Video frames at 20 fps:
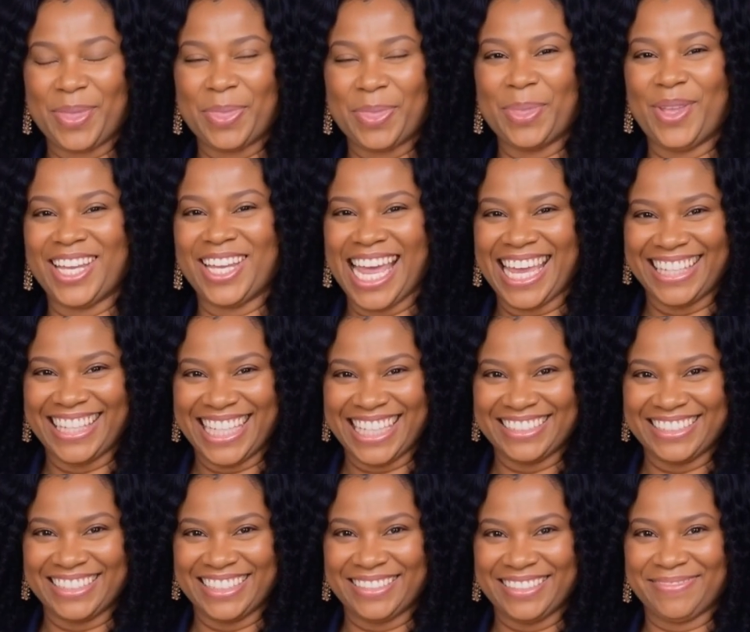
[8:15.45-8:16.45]
We're not
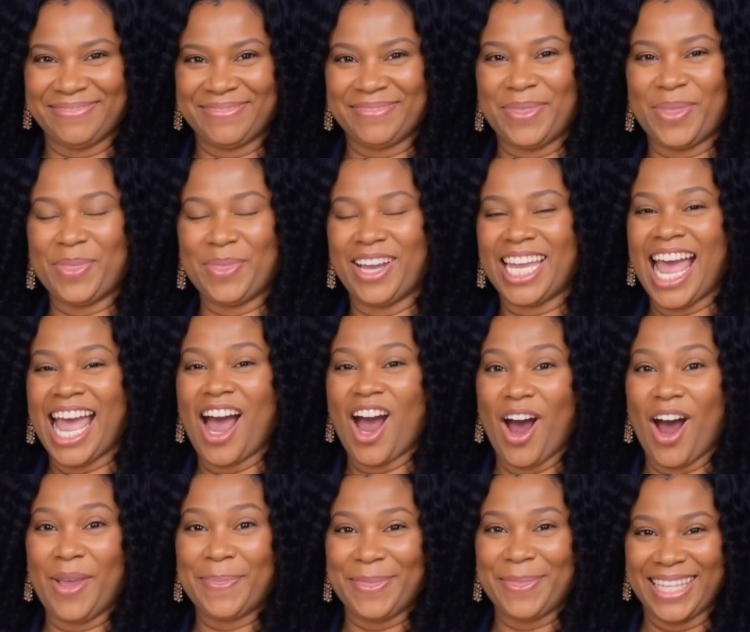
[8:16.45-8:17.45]
guessing. We're not
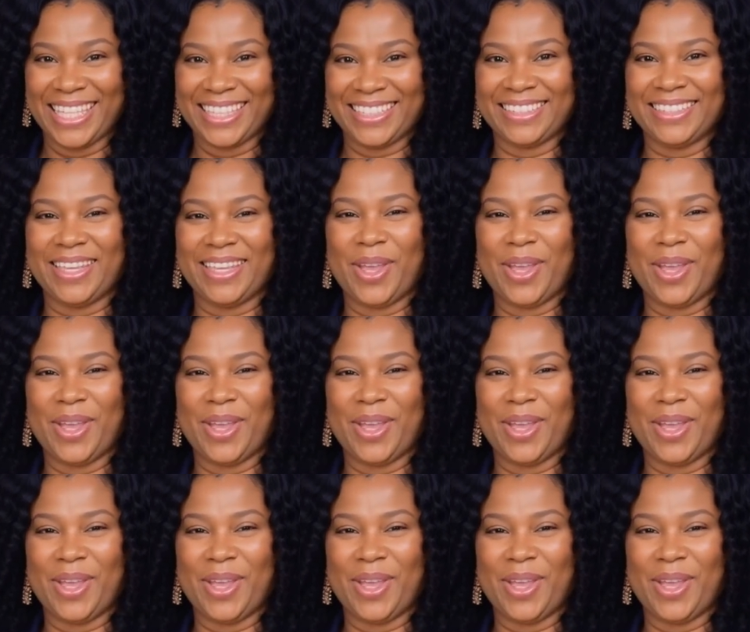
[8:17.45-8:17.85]
hoping.